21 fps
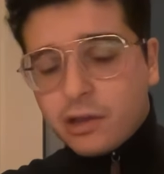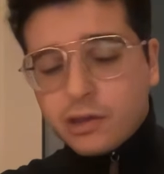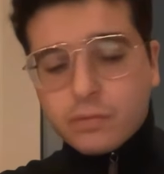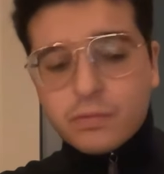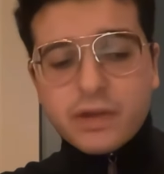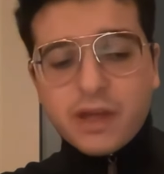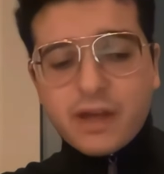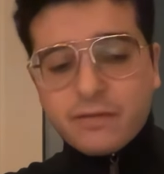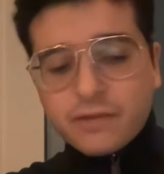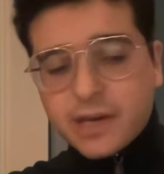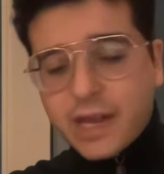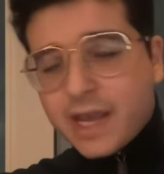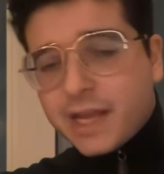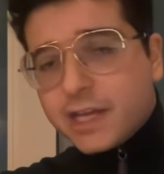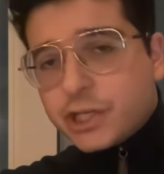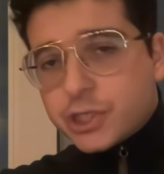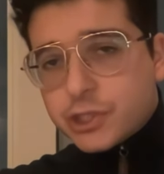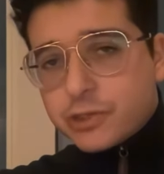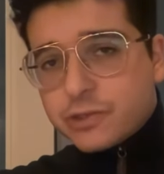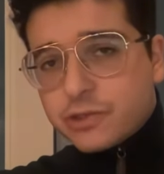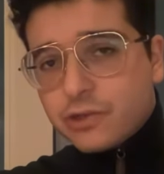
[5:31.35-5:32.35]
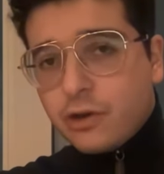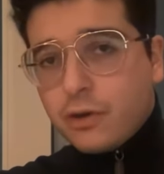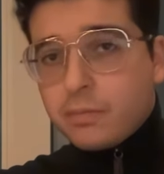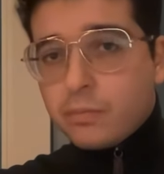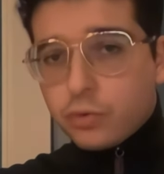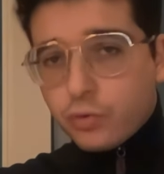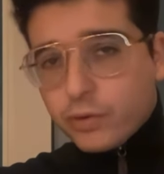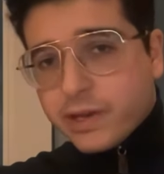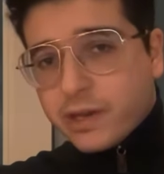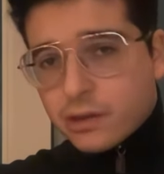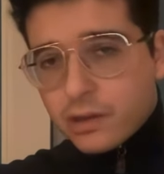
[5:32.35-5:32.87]
So we have an ancient,
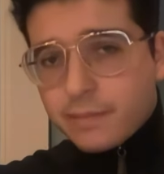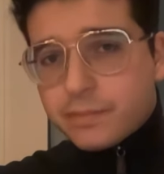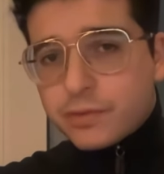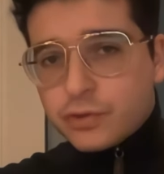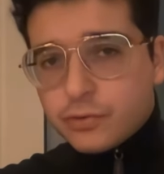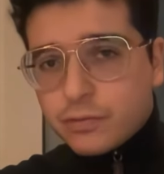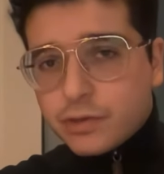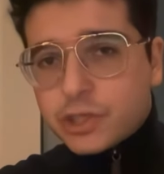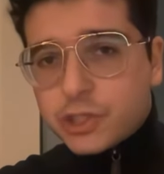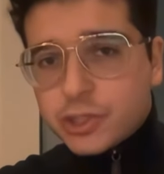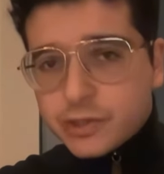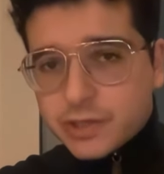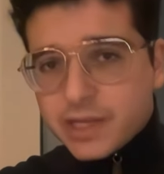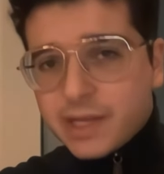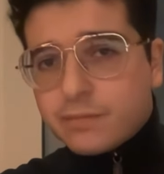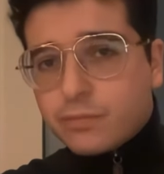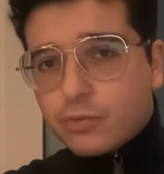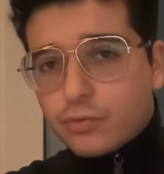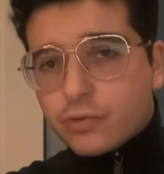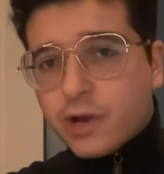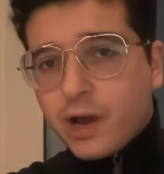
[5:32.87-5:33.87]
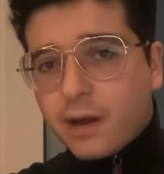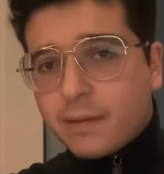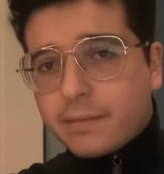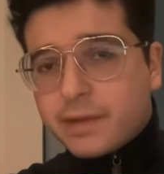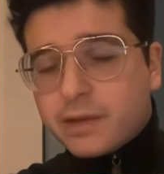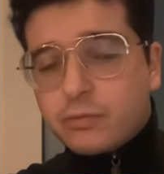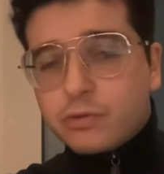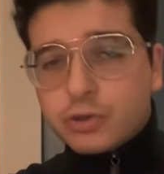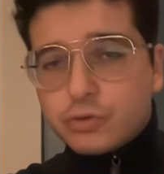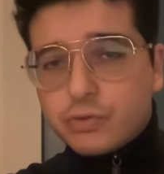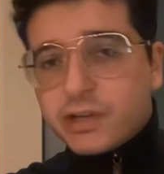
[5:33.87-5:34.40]
pre-Septuagint Hebrew
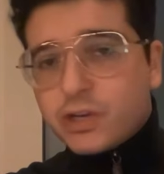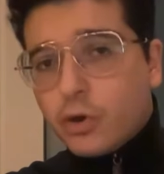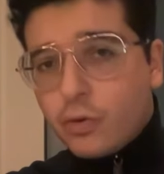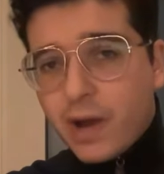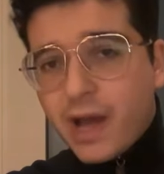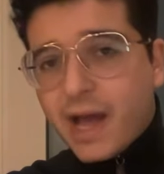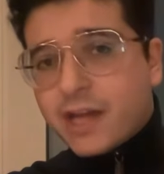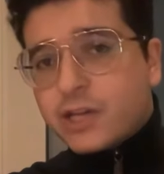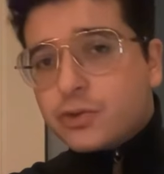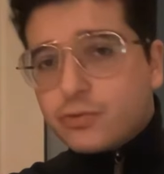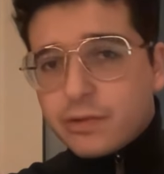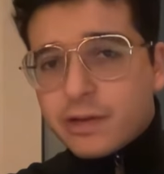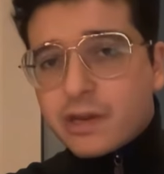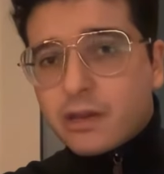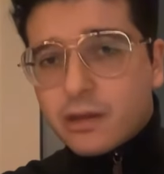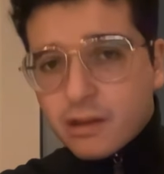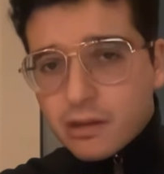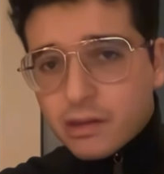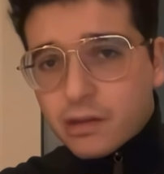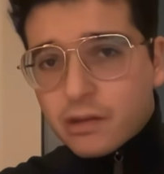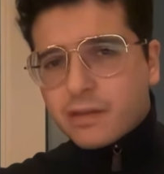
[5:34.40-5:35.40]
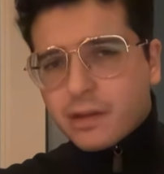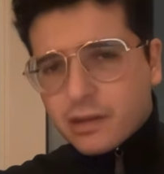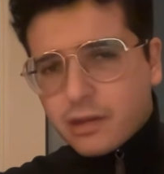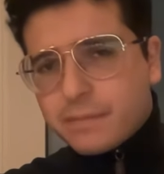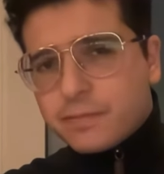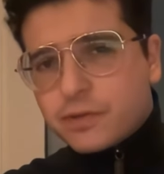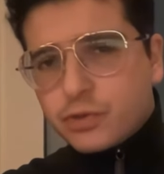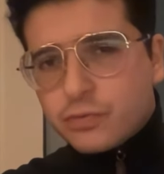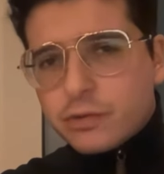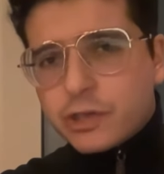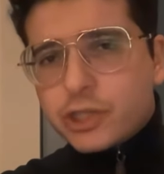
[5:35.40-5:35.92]
copy, which we know had to exist. The
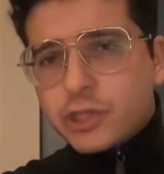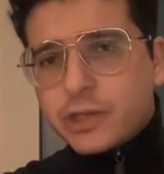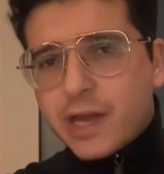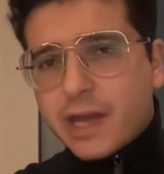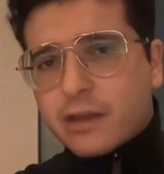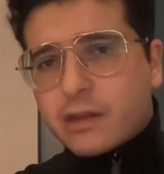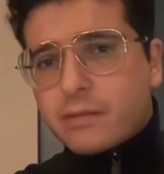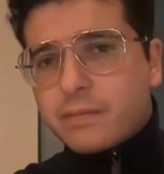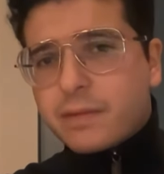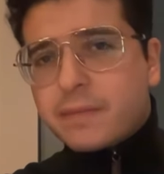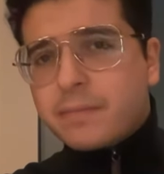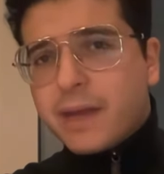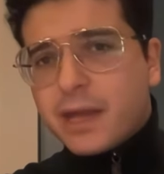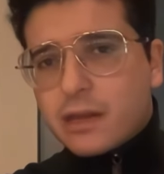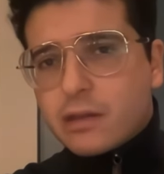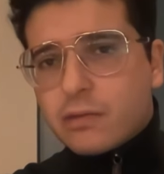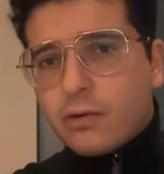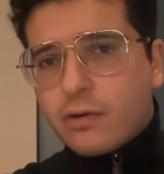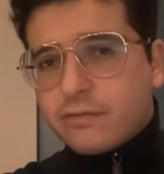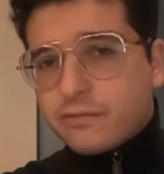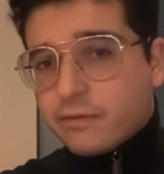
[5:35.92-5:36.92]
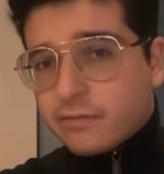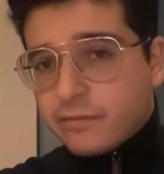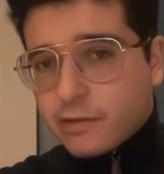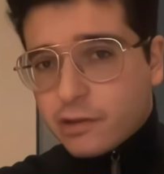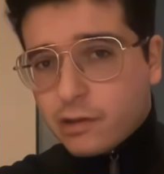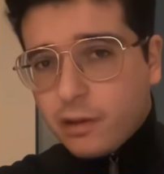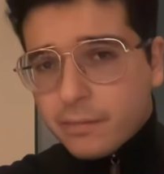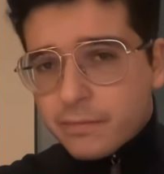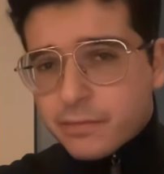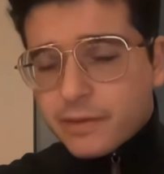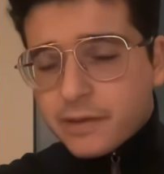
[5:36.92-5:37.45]
Septuagint has to be based off of
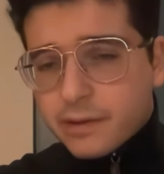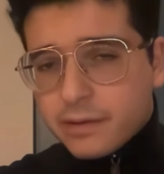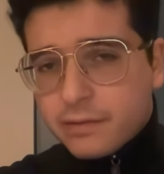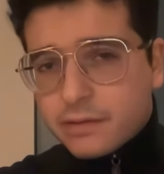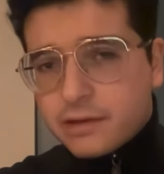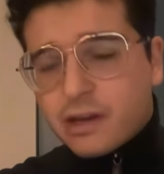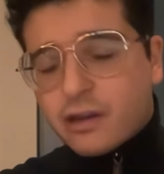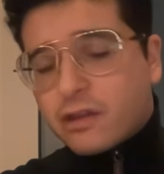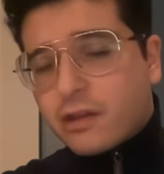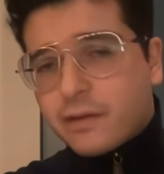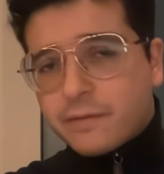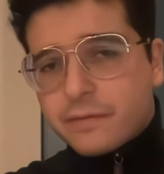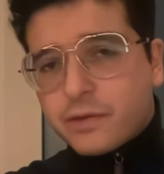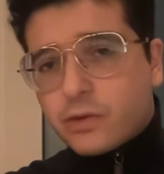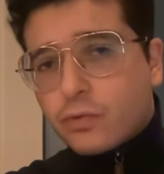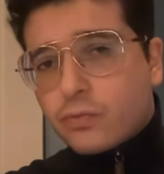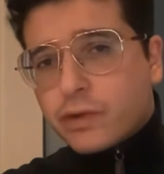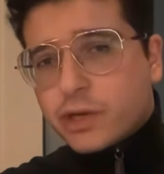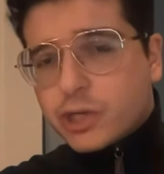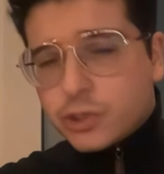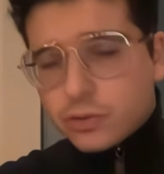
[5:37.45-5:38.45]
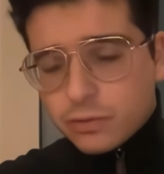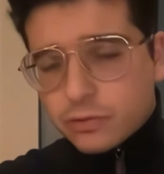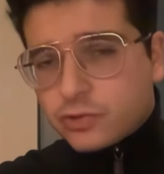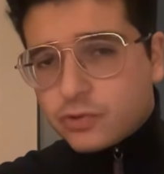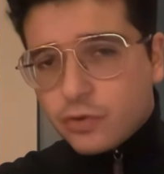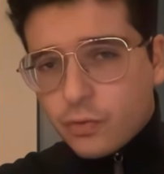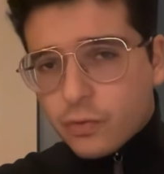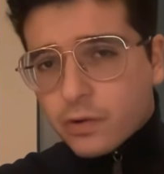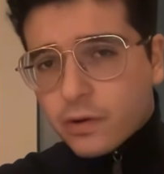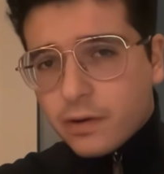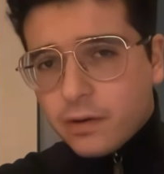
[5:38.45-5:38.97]
something. It's not the original
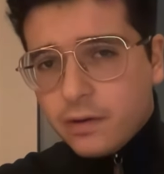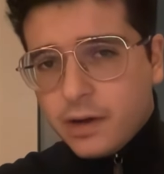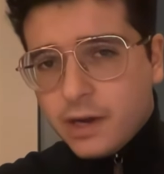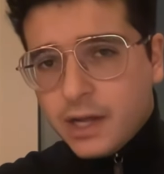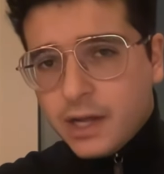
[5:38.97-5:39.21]
Torah.